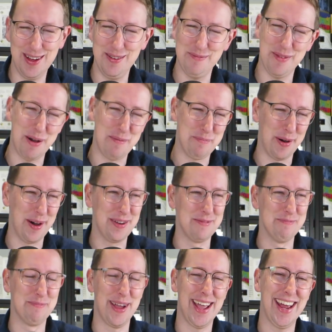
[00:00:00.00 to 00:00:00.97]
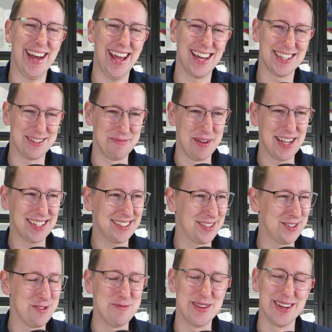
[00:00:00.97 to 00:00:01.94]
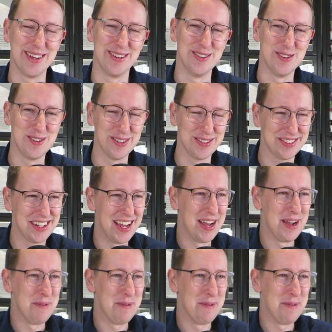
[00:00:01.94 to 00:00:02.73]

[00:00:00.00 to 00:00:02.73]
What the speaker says: my pot and pan out to make 2-minute noodles.